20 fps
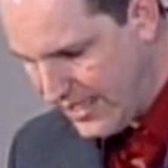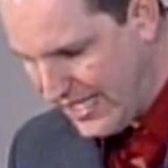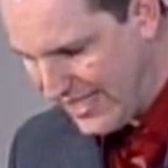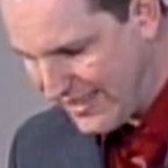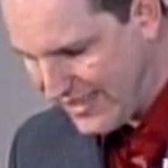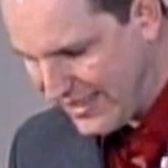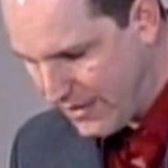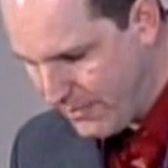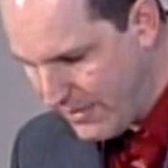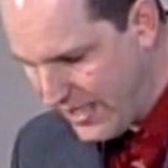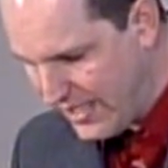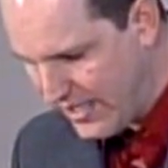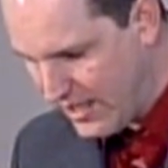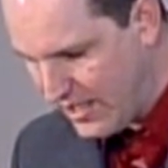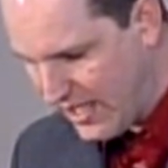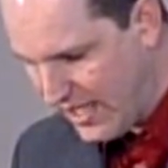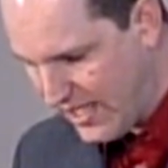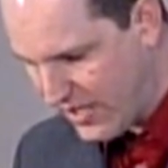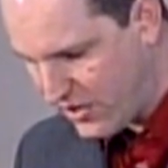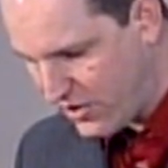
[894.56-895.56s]
and has
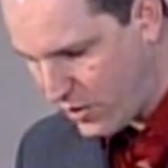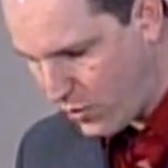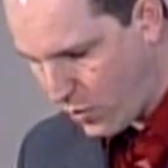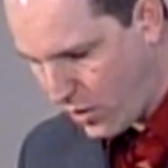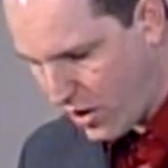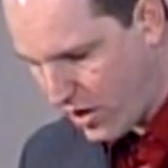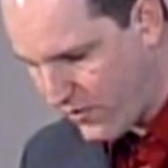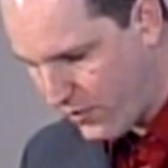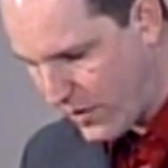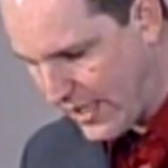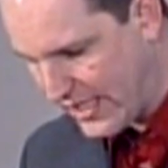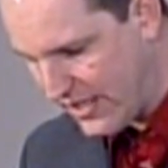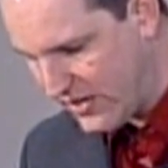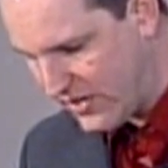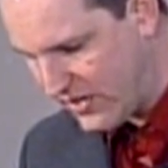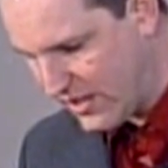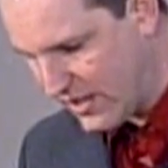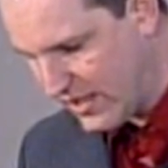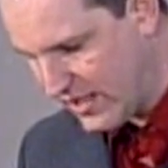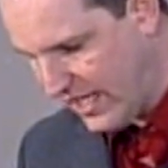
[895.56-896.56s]
committed to us the word of
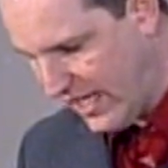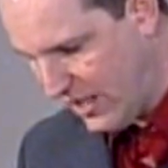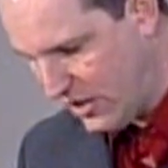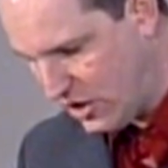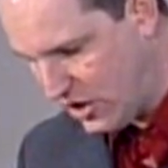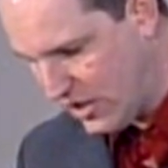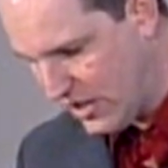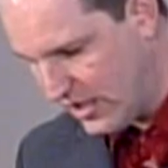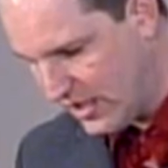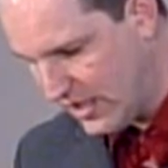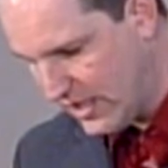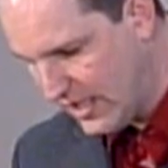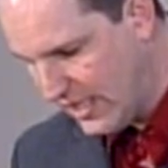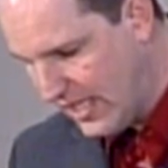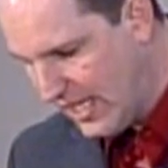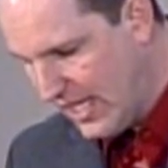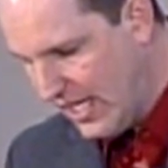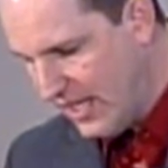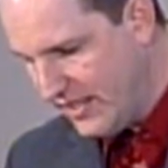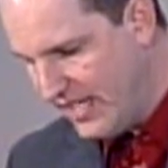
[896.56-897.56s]
reconciliation.
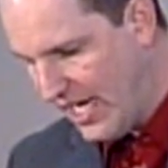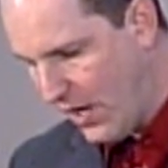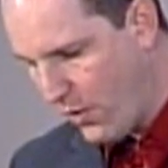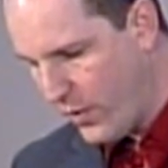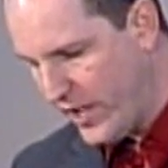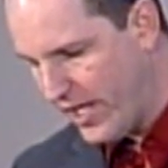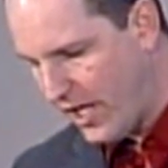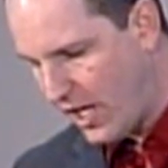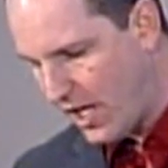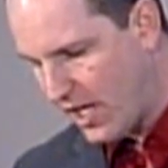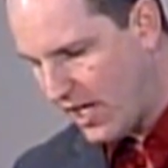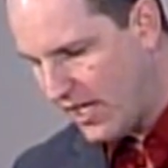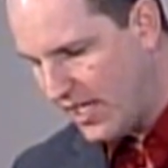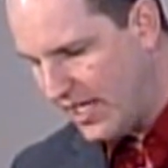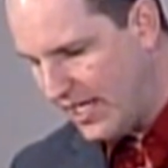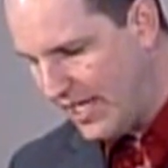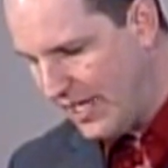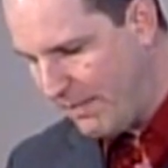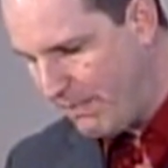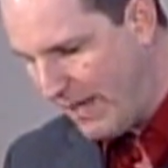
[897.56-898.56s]
Now we are
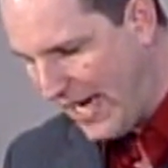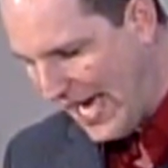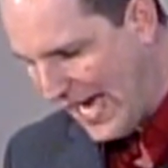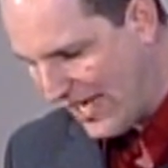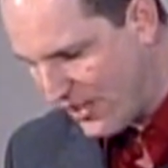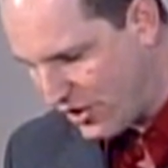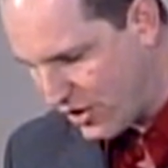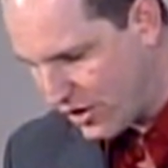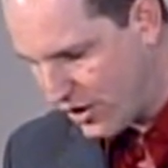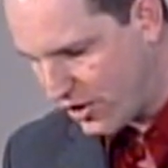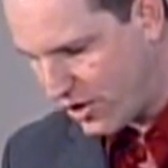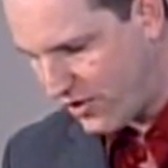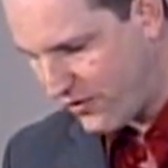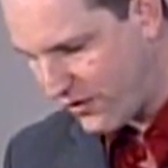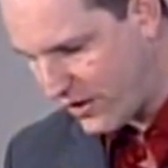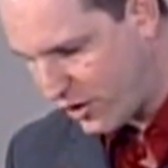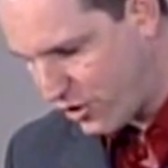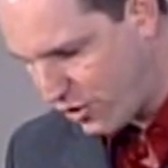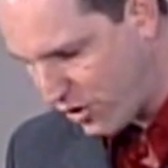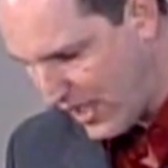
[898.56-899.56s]
ambassadors
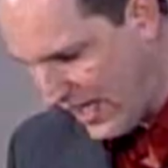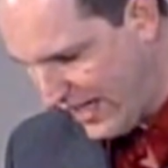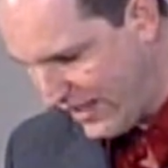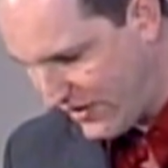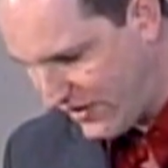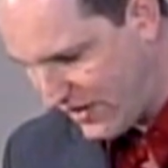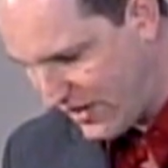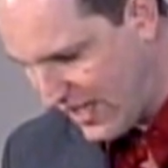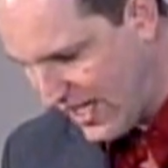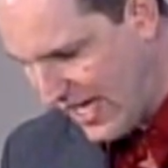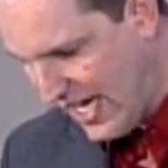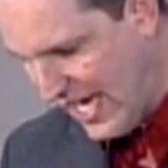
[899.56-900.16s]
for Christ.